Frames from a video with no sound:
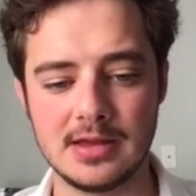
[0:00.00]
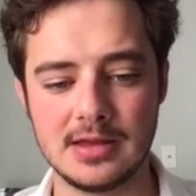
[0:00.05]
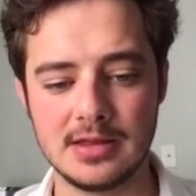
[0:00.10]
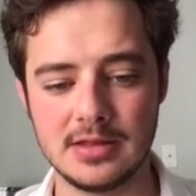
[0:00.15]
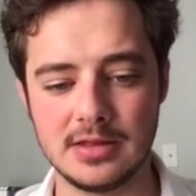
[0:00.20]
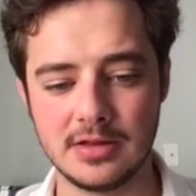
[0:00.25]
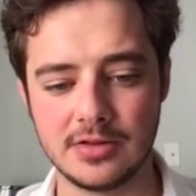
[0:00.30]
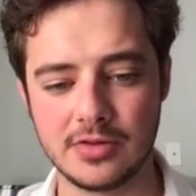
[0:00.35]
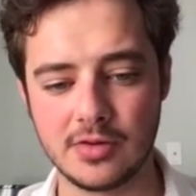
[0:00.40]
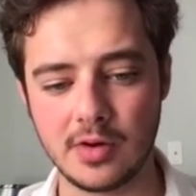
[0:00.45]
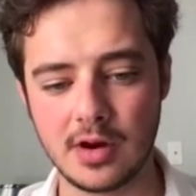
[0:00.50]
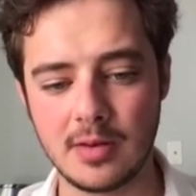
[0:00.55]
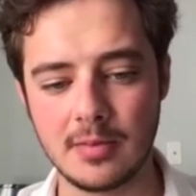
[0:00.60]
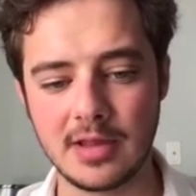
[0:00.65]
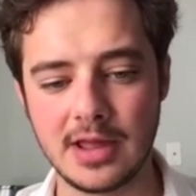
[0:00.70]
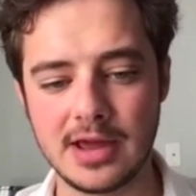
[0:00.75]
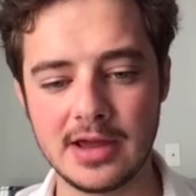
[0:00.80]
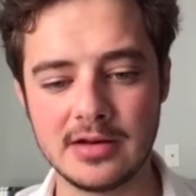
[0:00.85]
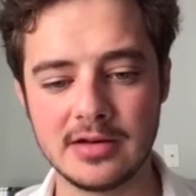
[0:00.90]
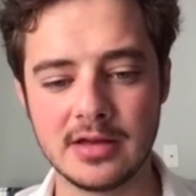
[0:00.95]
the Ethereum
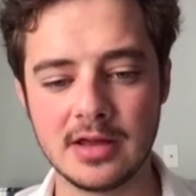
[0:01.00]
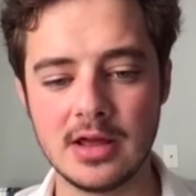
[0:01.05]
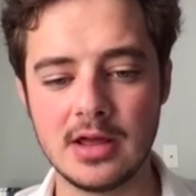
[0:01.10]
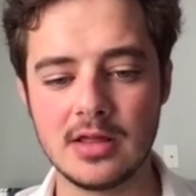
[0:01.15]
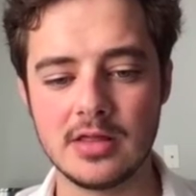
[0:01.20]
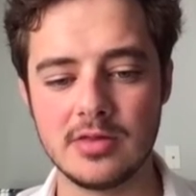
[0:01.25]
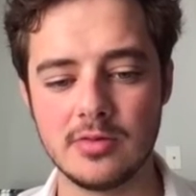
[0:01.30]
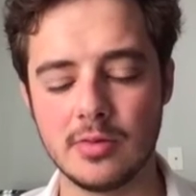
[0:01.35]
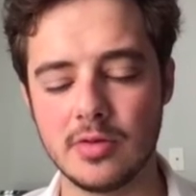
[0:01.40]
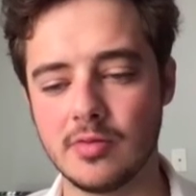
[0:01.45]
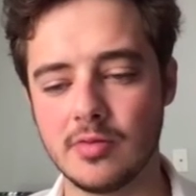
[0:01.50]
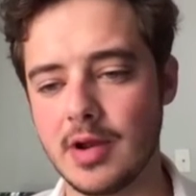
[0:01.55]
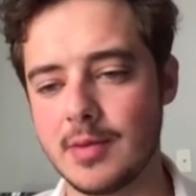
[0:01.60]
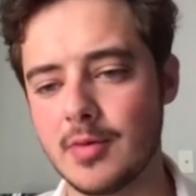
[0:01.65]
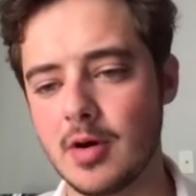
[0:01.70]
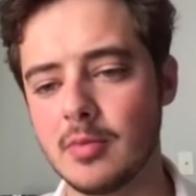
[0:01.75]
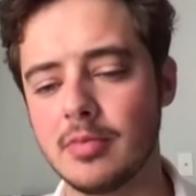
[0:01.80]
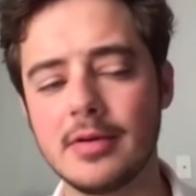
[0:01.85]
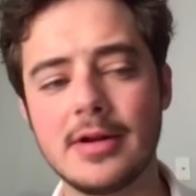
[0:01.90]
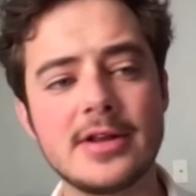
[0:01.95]
land through the
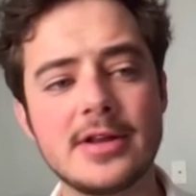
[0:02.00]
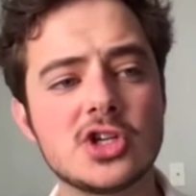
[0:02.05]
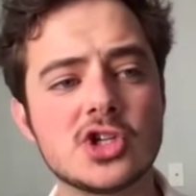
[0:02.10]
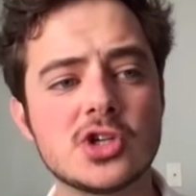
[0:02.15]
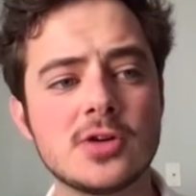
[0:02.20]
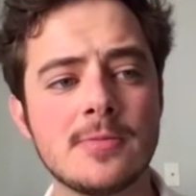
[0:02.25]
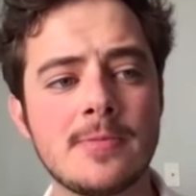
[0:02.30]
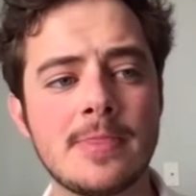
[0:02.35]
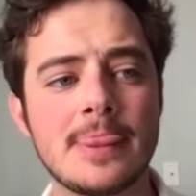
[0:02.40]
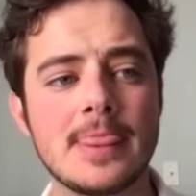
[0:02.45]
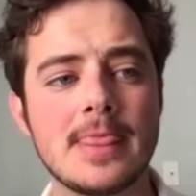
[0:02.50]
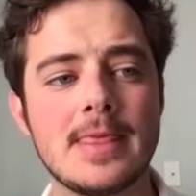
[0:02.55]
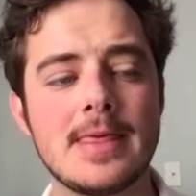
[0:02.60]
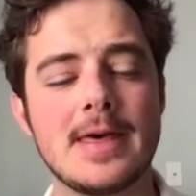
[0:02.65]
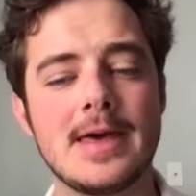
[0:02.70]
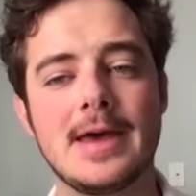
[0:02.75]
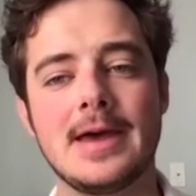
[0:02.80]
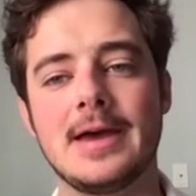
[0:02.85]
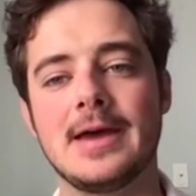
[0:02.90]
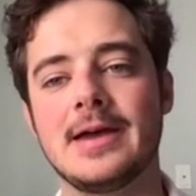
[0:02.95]
Rainbow Bridge
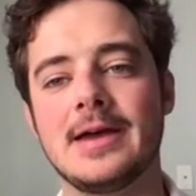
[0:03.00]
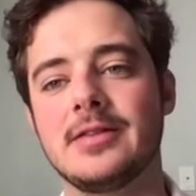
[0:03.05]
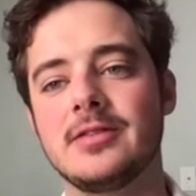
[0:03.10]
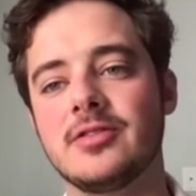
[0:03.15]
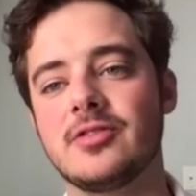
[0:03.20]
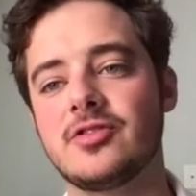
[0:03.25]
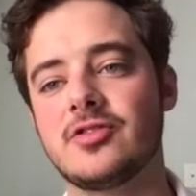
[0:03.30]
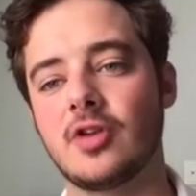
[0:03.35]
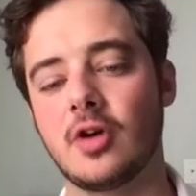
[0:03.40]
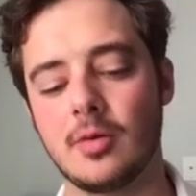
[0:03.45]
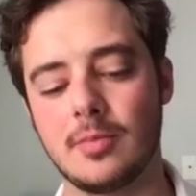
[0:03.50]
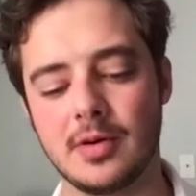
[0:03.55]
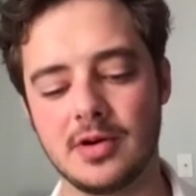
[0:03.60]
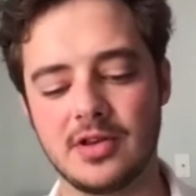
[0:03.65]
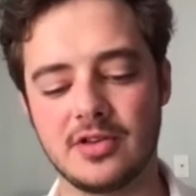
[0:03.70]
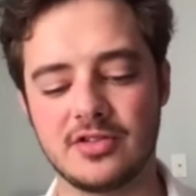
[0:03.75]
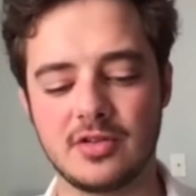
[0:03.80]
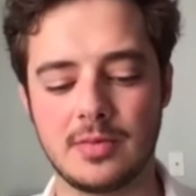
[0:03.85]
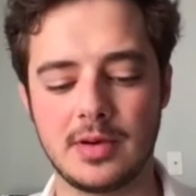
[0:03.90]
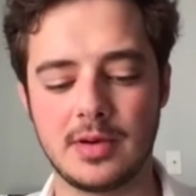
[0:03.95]
and start
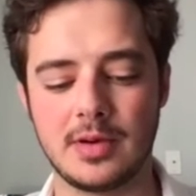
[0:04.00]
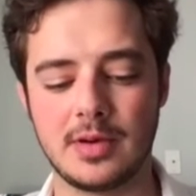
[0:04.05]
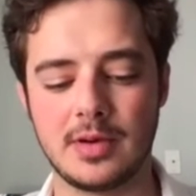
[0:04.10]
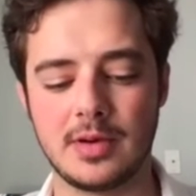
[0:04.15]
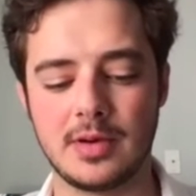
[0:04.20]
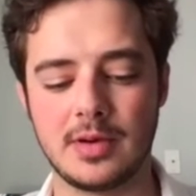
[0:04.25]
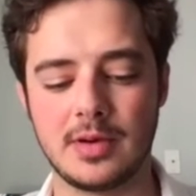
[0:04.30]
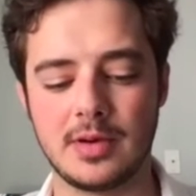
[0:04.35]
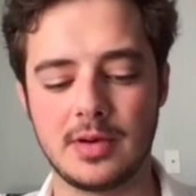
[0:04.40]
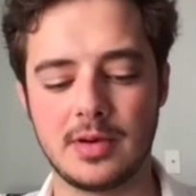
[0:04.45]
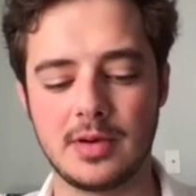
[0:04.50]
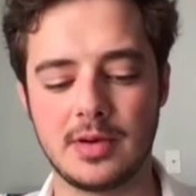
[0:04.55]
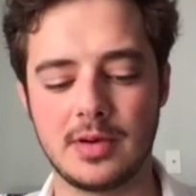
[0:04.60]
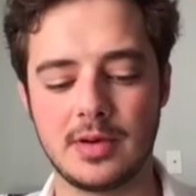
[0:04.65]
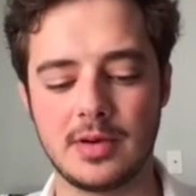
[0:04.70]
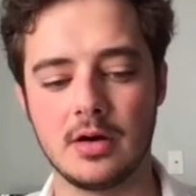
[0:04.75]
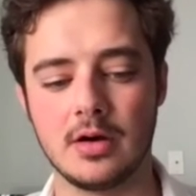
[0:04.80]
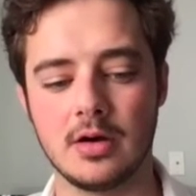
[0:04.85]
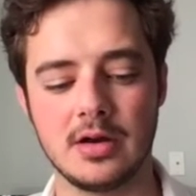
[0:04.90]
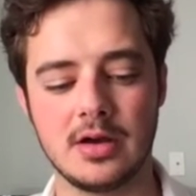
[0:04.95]
participating
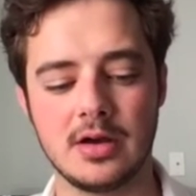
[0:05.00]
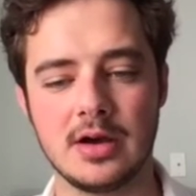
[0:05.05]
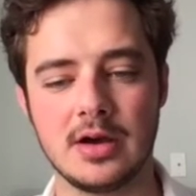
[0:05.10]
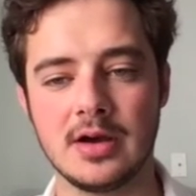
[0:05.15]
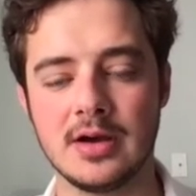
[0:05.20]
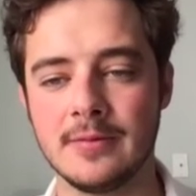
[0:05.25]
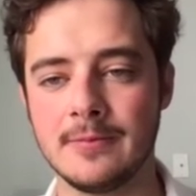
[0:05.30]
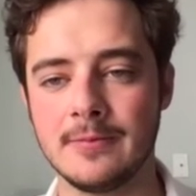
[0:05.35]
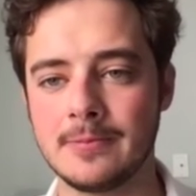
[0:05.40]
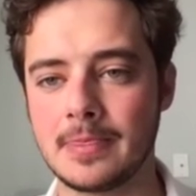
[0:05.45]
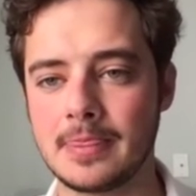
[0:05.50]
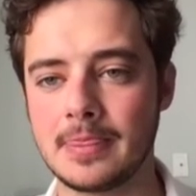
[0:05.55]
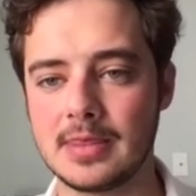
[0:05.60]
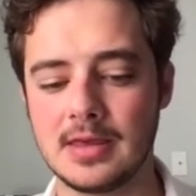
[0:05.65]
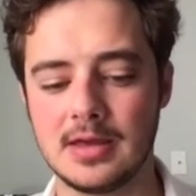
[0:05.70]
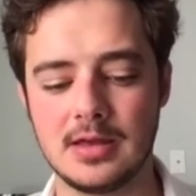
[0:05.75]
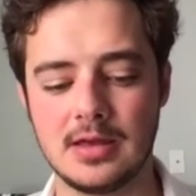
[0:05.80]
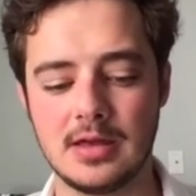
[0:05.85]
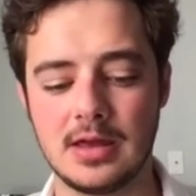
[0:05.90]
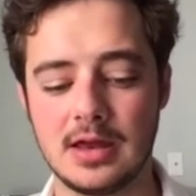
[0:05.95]
on
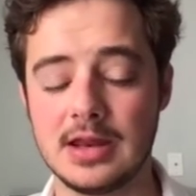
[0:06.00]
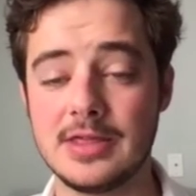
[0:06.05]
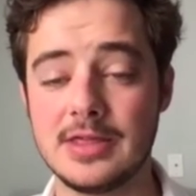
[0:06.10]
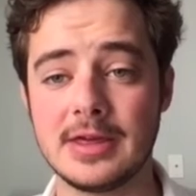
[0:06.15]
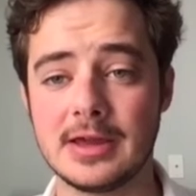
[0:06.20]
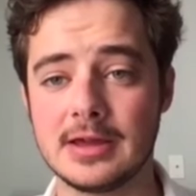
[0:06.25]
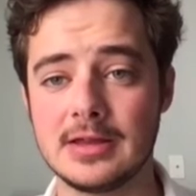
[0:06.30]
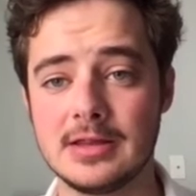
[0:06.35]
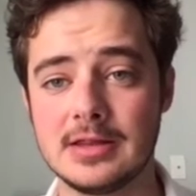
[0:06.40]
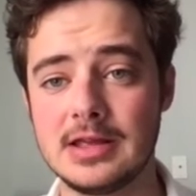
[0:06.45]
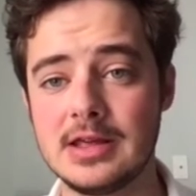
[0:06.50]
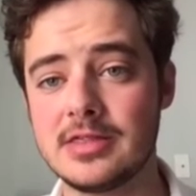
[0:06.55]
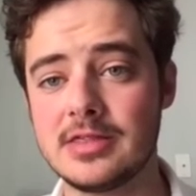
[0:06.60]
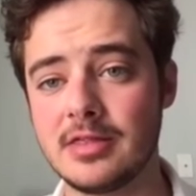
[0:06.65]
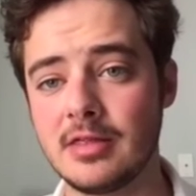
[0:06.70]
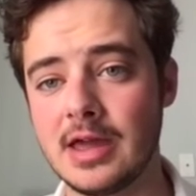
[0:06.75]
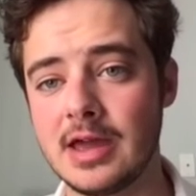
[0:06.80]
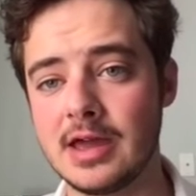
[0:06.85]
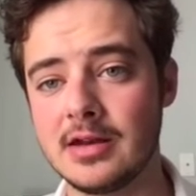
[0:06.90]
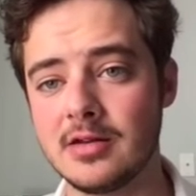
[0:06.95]
anything in ETH
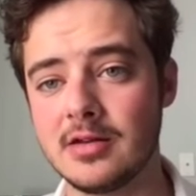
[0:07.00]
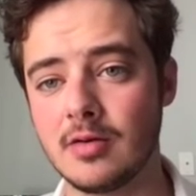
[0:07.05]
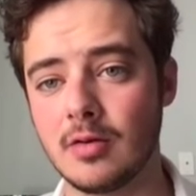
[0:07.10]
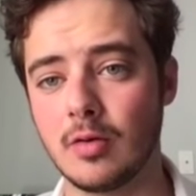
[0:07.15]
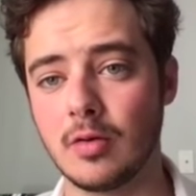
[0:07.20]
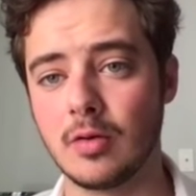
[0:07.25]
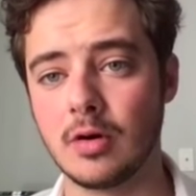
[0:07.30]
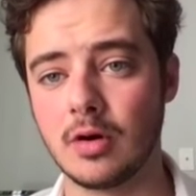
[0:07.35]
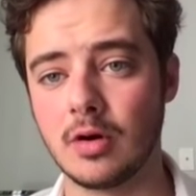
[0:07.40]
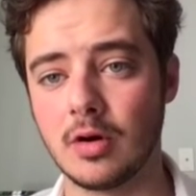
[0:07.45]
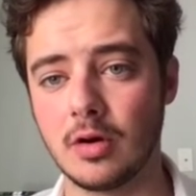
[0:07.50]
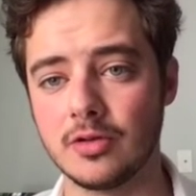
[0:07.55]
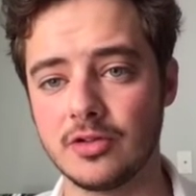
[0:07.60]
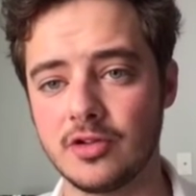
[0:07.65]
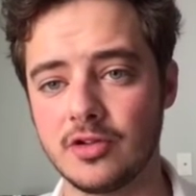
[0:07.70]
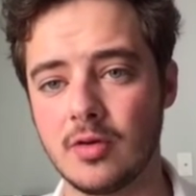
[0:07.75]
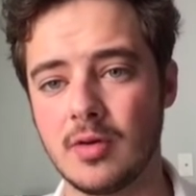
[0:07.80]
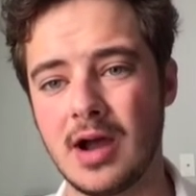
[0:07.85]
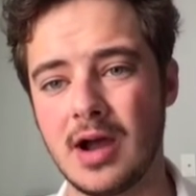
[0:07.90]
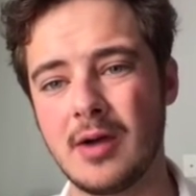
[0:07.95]
land. Or
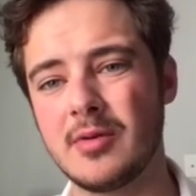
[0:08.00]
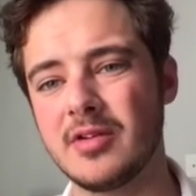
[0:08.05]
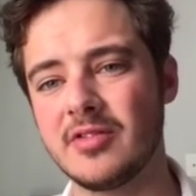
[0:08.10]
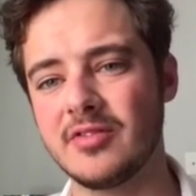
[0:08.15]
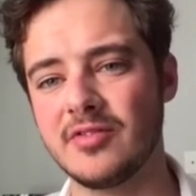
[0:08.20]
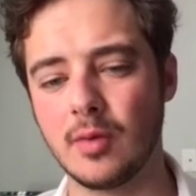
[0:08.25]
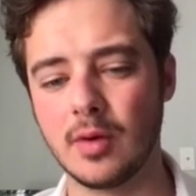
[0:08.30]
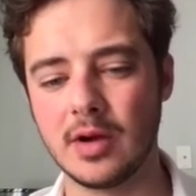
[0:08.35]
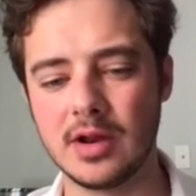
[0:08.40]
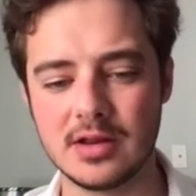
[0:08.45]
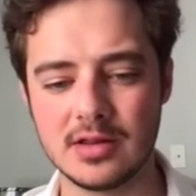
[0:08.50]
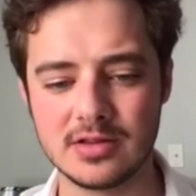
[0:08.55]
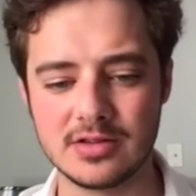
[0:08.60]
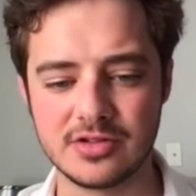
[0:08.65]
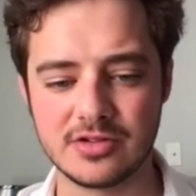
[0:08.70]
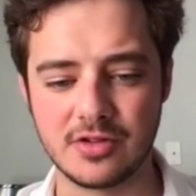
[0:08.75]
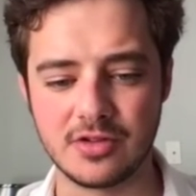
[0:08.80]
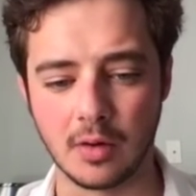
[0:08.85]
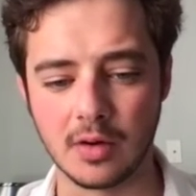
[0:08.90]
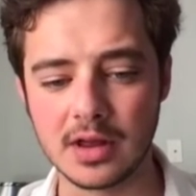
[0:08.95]
also, I would avoid
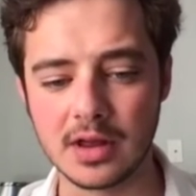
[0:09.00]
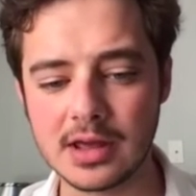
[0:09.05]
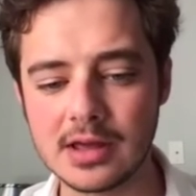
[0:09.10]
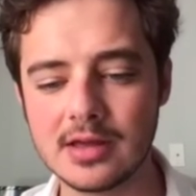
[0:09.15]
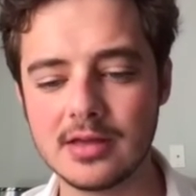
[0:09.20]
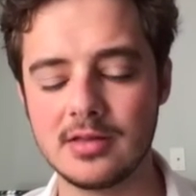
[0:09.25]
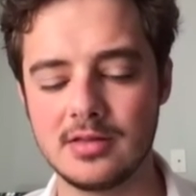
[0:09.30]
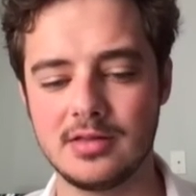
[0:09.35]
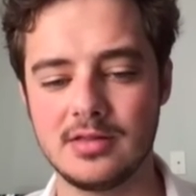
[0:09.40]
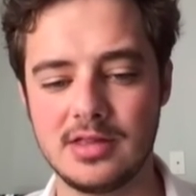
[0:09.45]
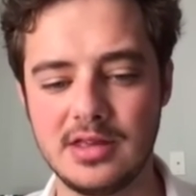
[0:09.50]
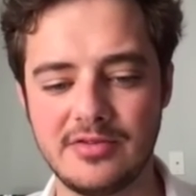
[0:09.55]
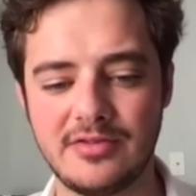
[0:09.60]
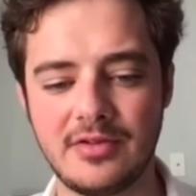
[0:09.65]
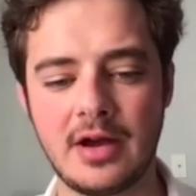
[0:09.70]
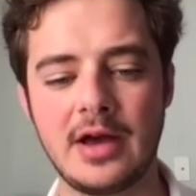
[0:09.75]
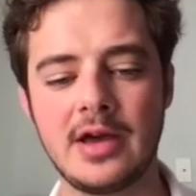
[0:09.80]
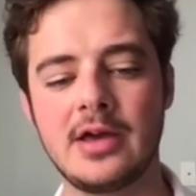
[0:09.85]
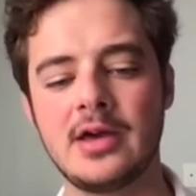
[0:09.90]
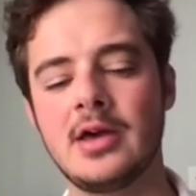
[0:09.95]
starting
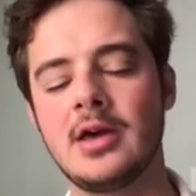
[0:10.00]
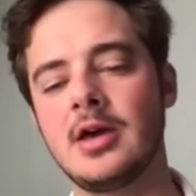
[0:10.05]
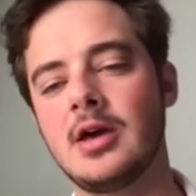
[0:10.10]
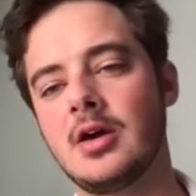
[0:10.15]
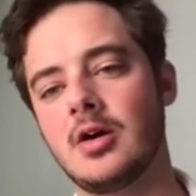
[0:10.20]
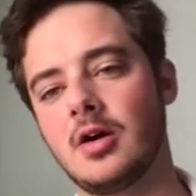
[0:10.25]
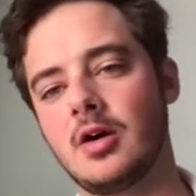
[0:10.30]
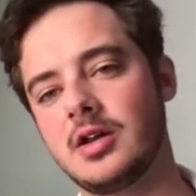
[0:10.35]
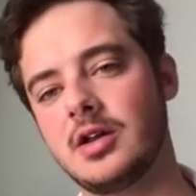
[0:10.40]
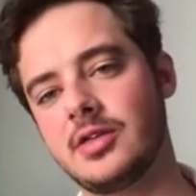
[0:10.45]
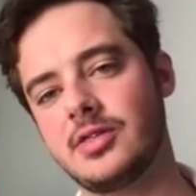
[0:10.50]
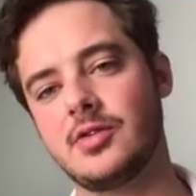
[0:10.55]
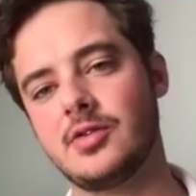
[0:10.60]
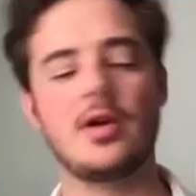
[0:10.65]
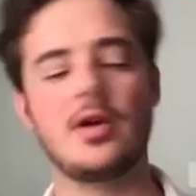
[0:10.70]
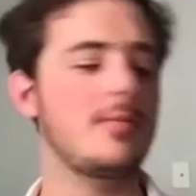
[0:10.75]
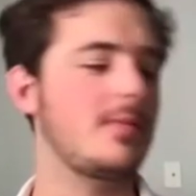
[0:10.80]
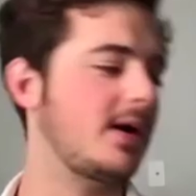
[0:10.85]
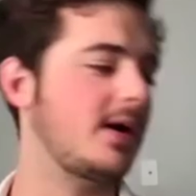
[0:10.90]
DeFi on Ethereum.